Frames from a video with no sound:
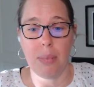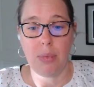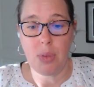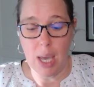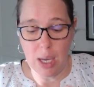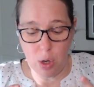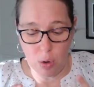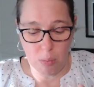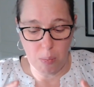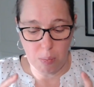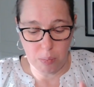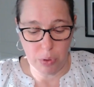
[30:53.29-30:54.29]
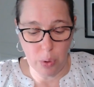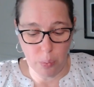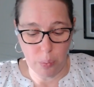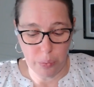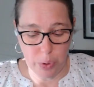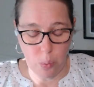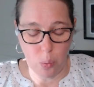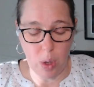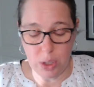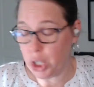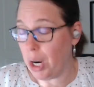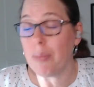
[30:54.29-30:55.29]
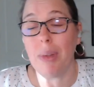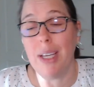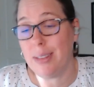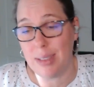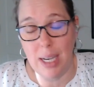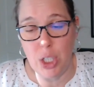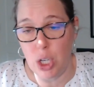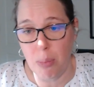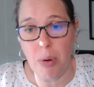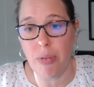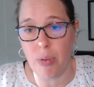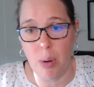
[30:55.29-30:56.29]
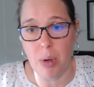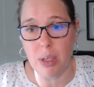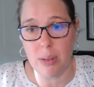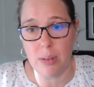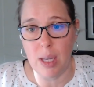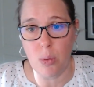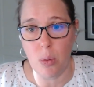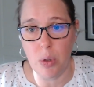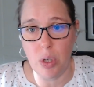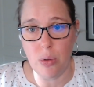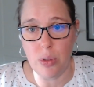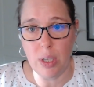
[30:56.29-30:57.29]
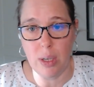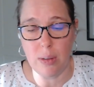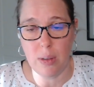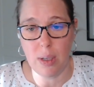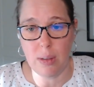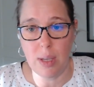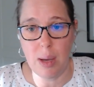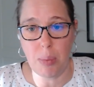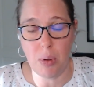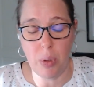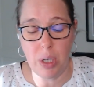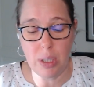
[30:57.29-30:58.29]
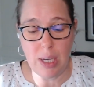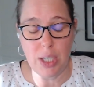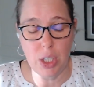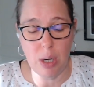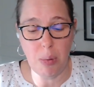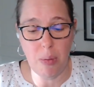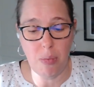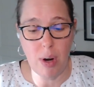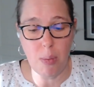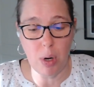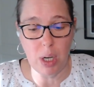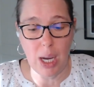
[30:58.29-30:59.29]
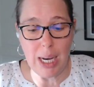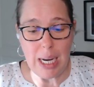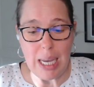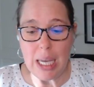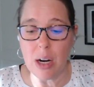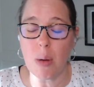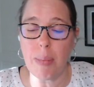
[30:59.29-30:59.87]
take let's say SharePoint Framework, because that's what we're using as an example. We could take SharePoint Framework, and in our